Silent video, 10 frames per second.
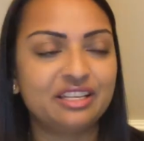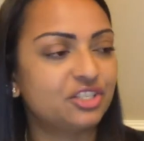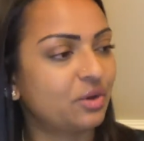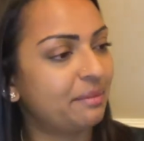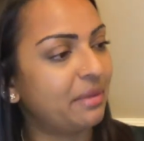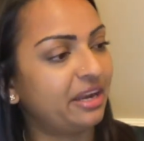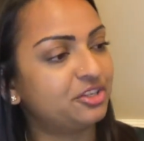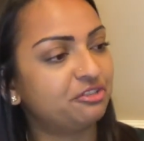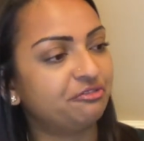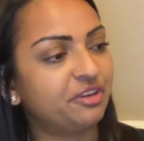So I
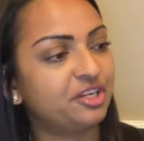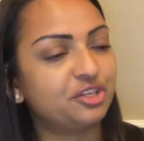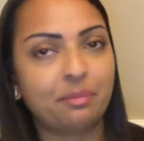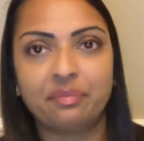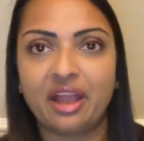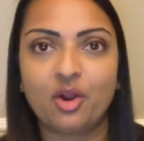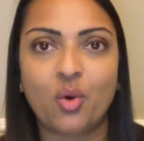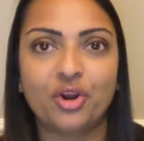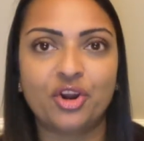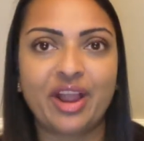managed to finish up that
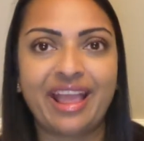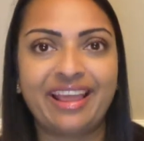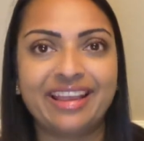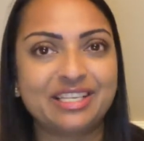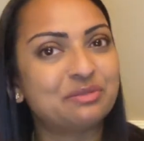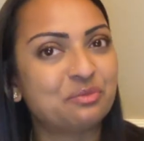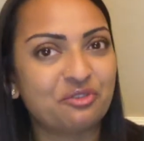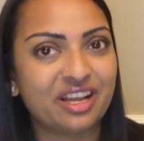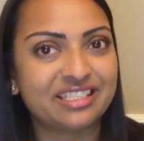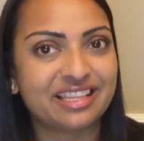corner, and I get to
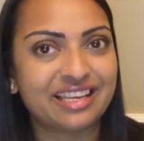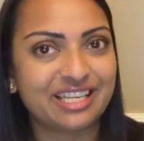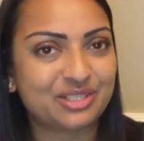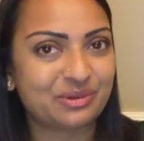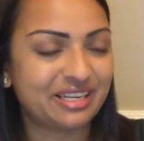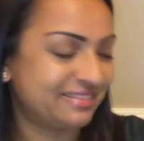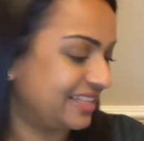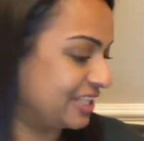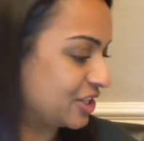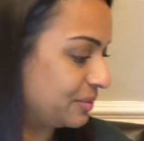move on to the next one.
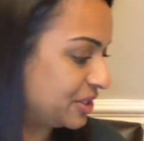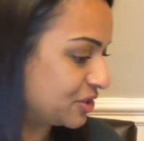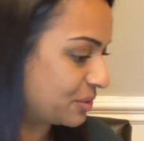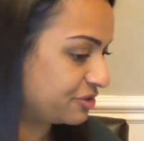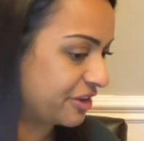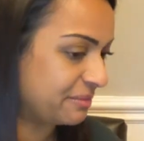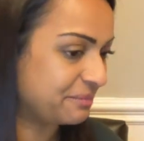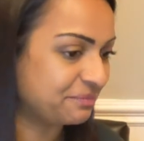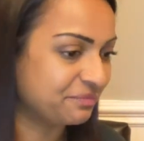It's gonna be so much fun.